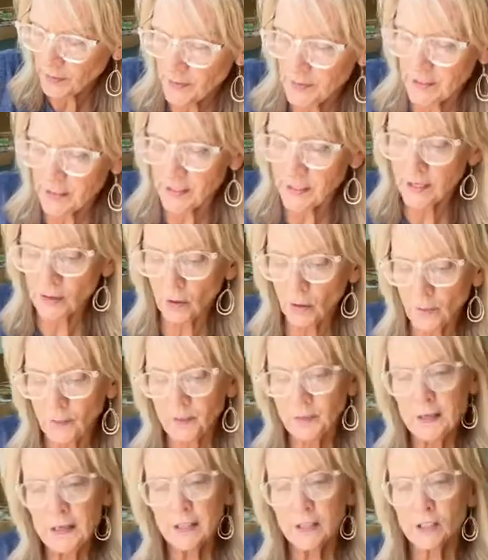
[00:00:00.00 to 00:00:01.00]
want the teal.
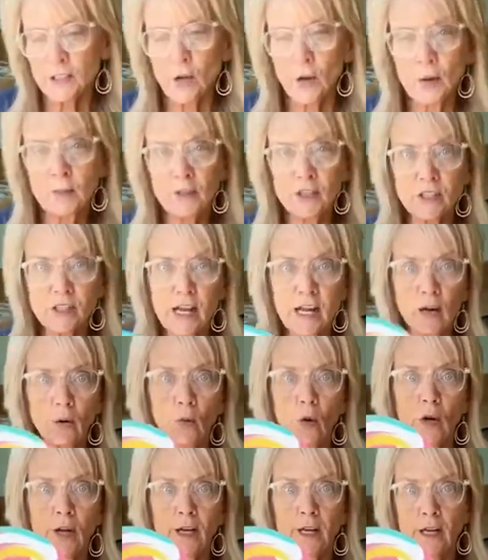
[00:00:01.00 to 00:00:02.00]
So I'm just
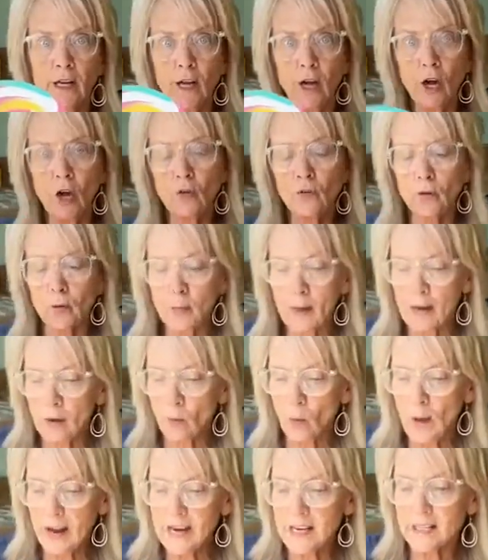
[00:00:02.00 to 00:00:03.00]
kind of working it over
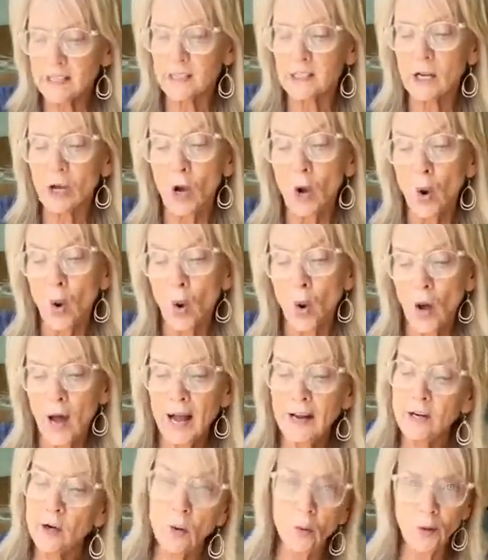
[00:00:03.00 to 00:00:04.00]
my white.
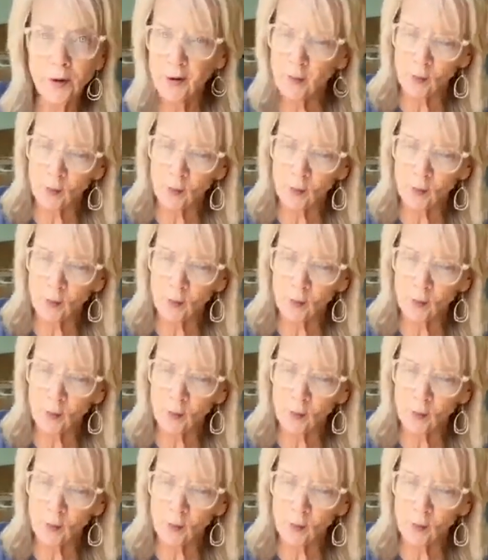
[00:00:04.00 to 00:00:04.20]
I don't